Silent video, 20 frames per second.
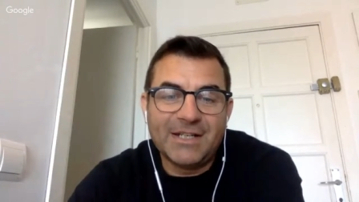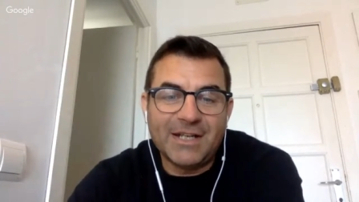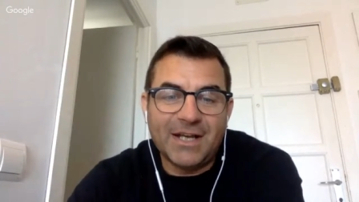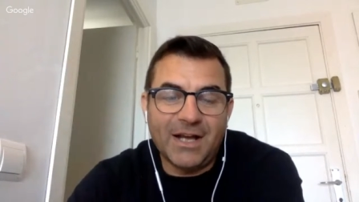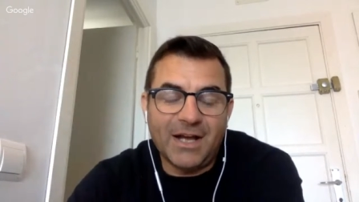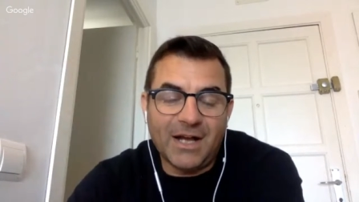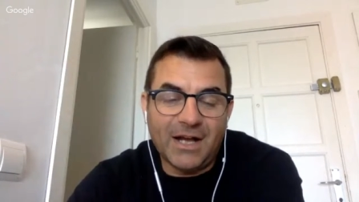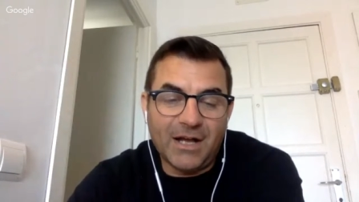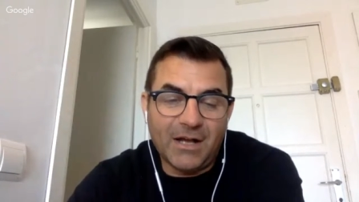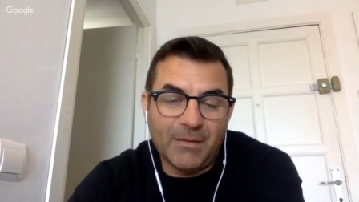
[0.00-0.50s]

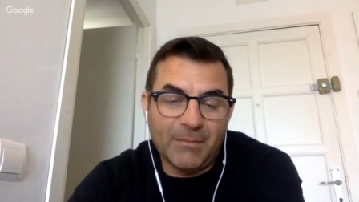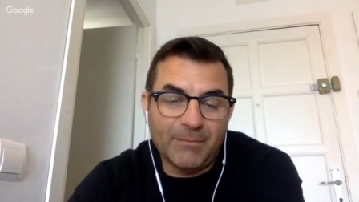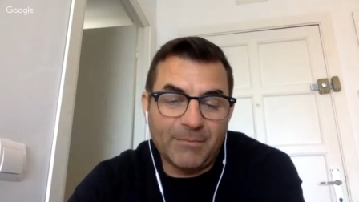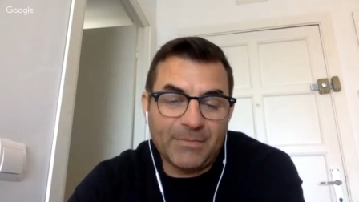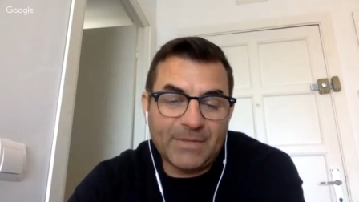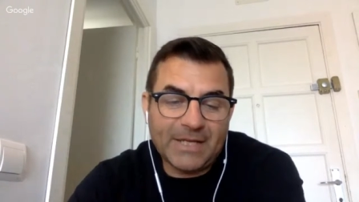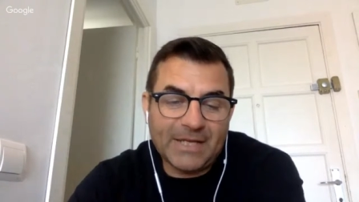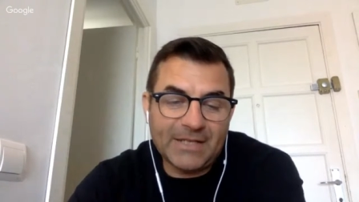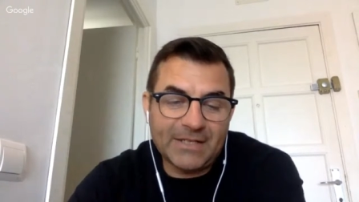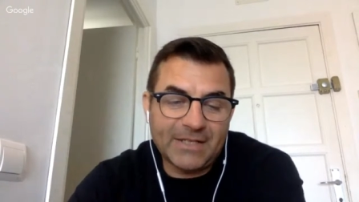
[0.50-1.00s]

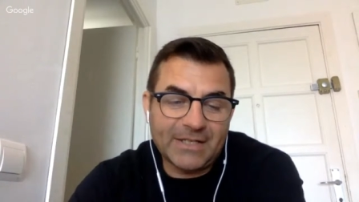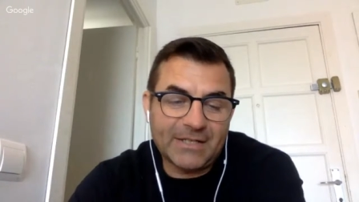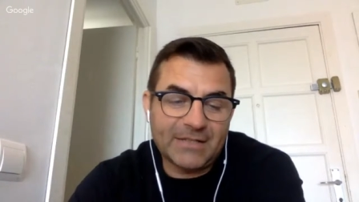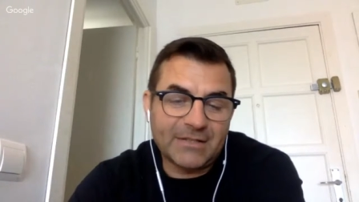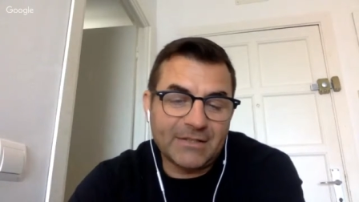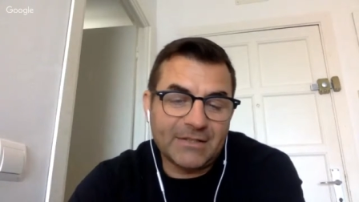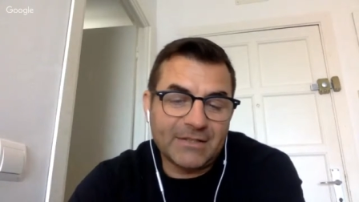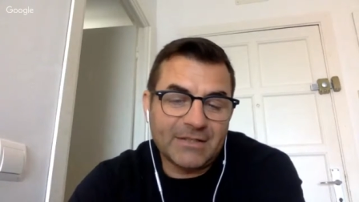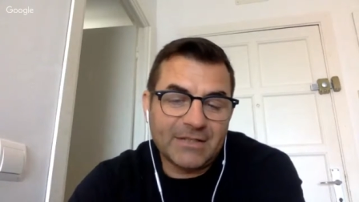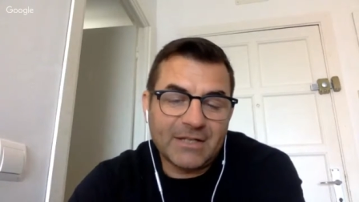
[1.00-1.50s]
Um, and
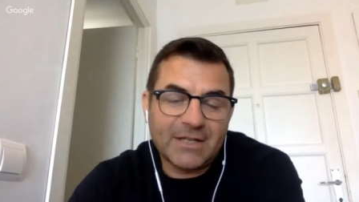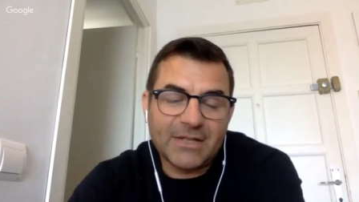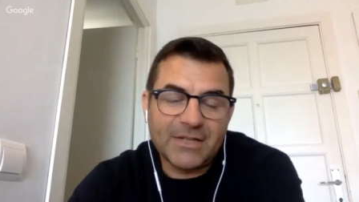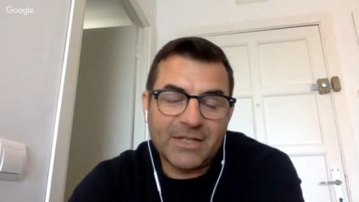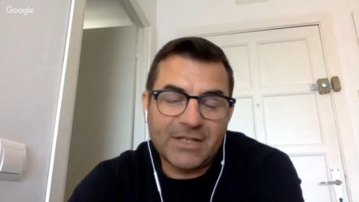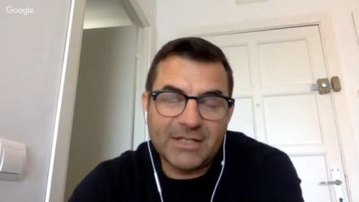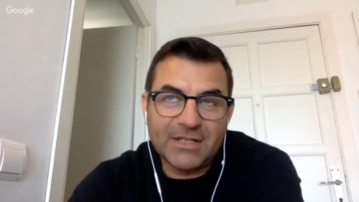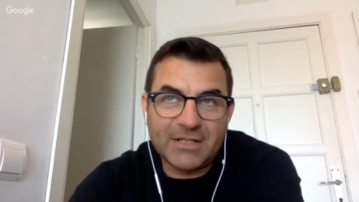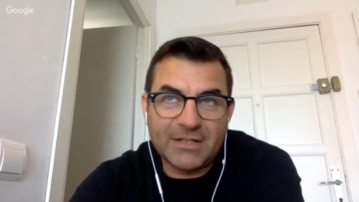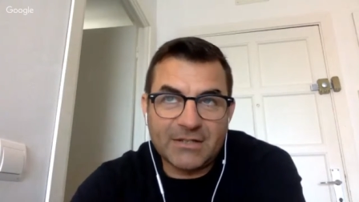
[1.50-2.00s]
then I
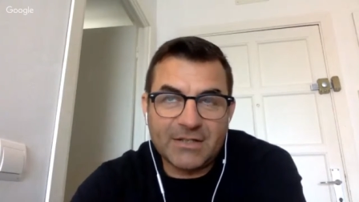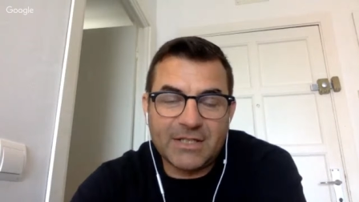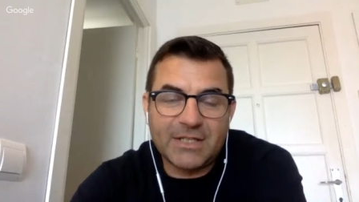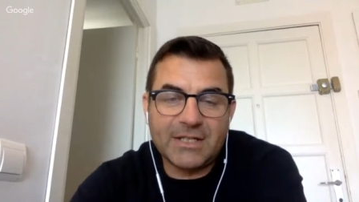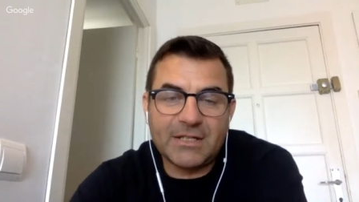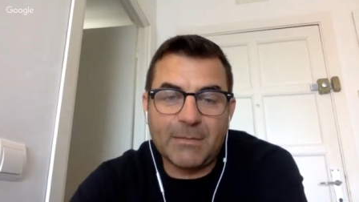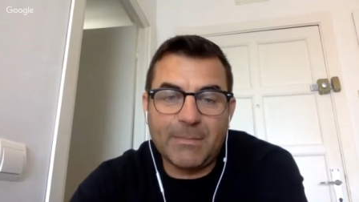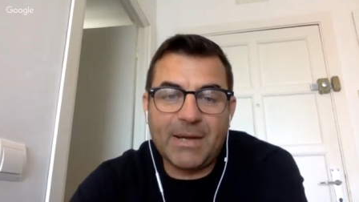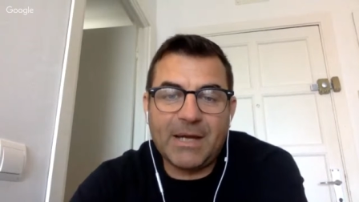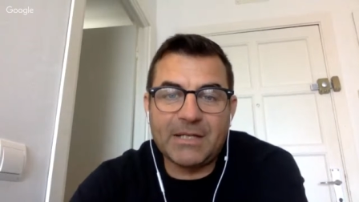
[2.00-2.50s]
think at
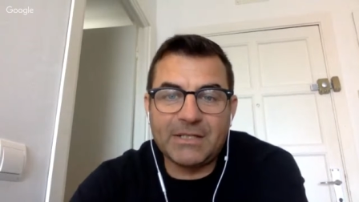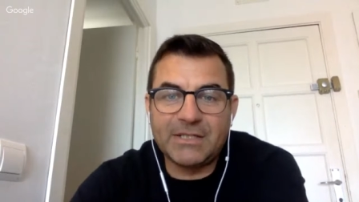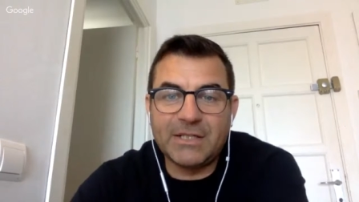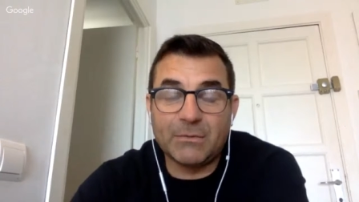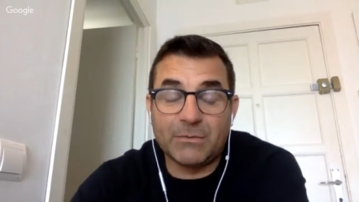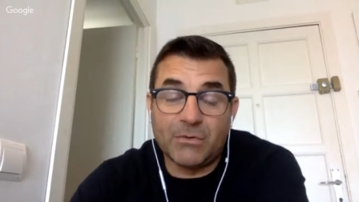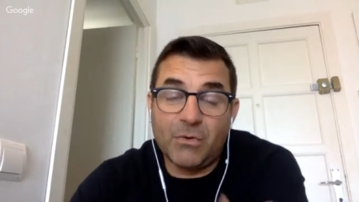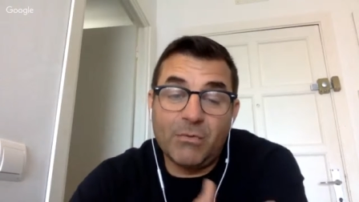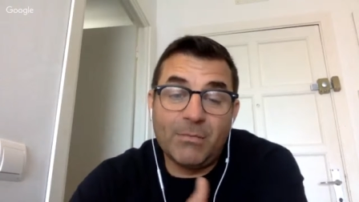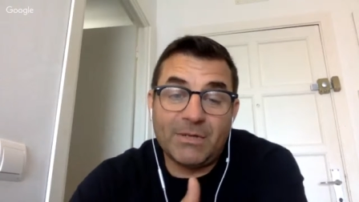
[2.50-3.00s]
the about a
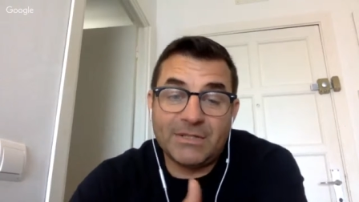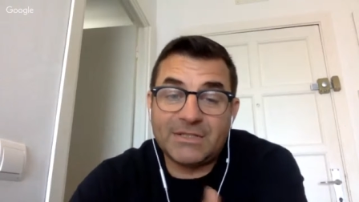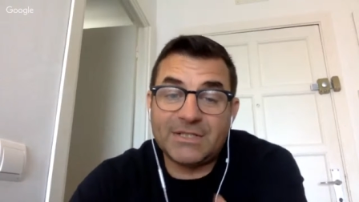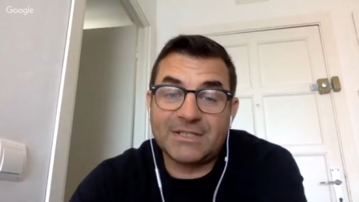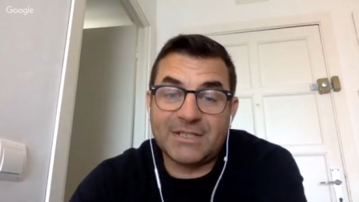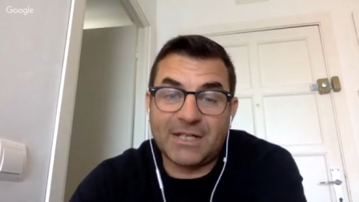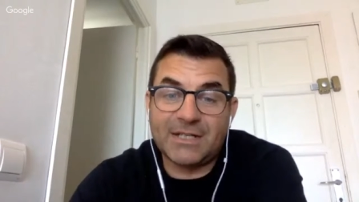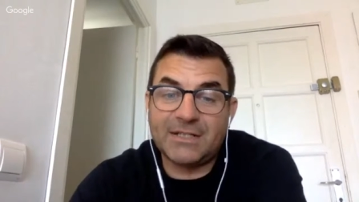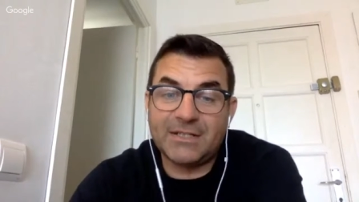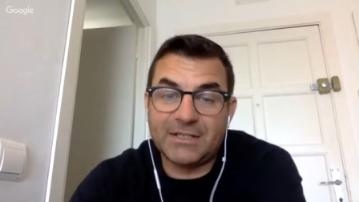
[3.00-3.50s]
year, well, almost
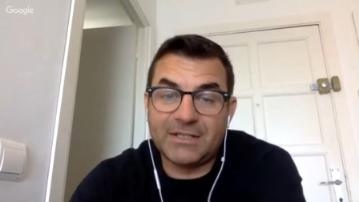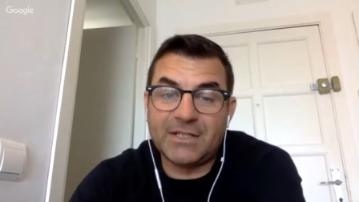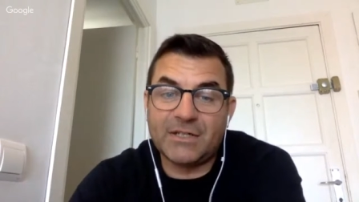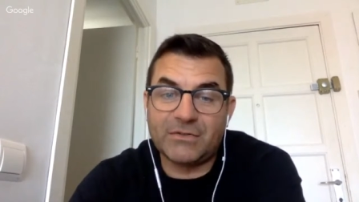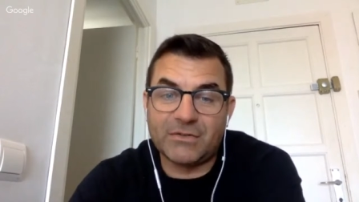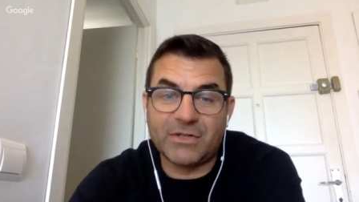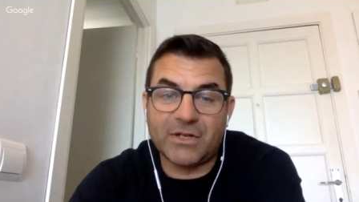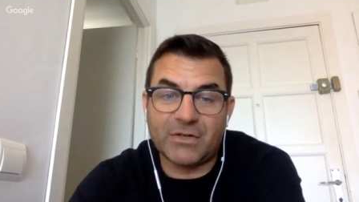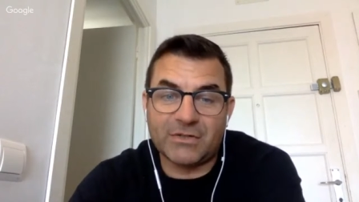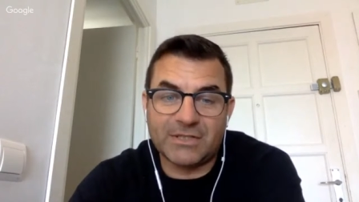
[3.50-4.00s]
exactly a
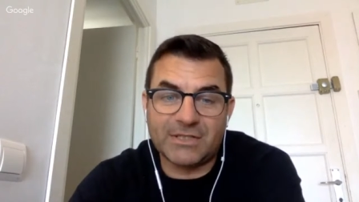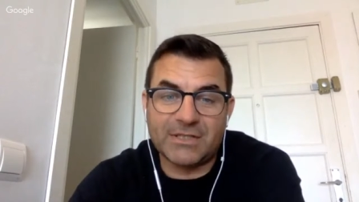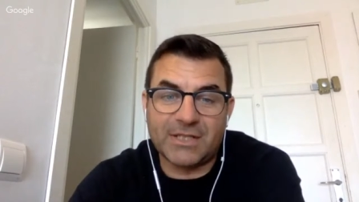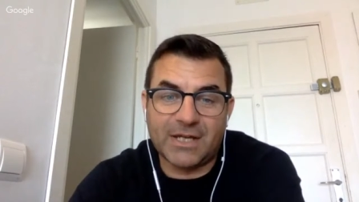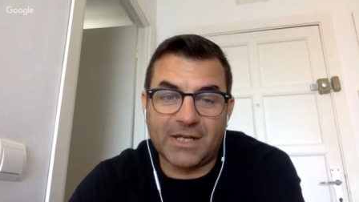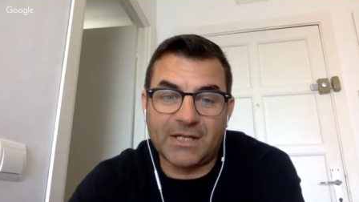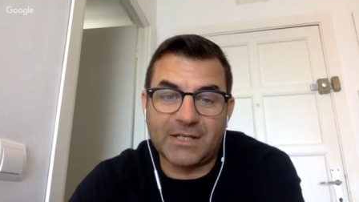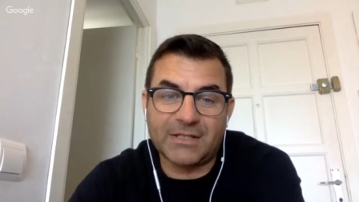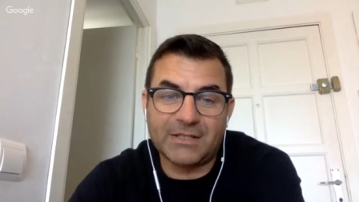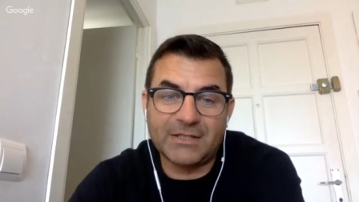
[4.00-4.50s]
year ago
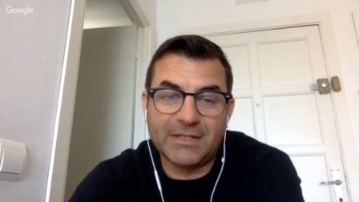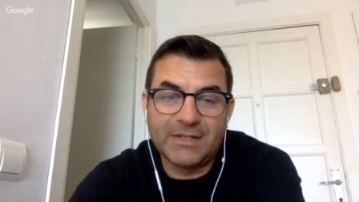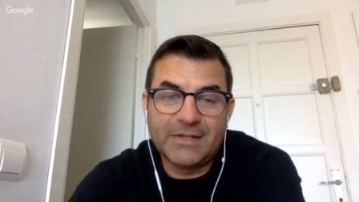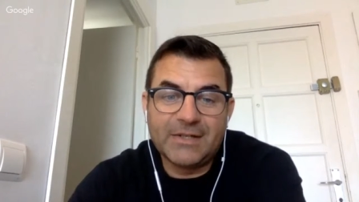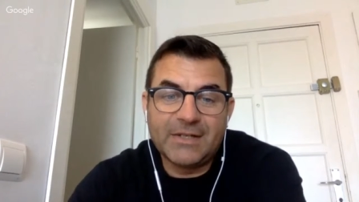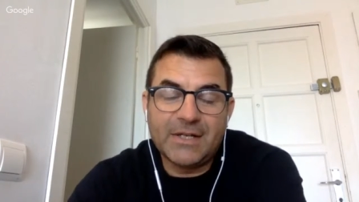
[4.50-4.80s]
today,